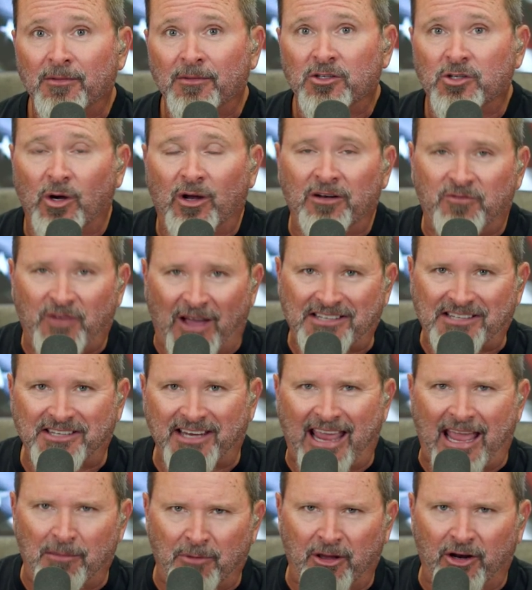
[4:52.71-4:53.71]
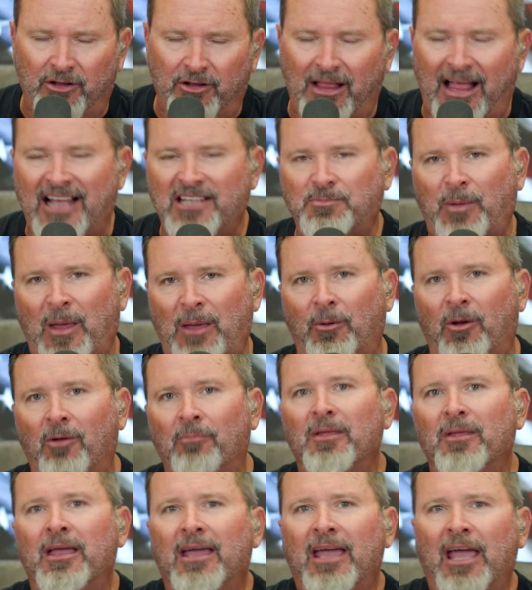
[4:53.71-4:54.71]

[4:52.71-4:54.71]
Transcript: to investigate middle class people.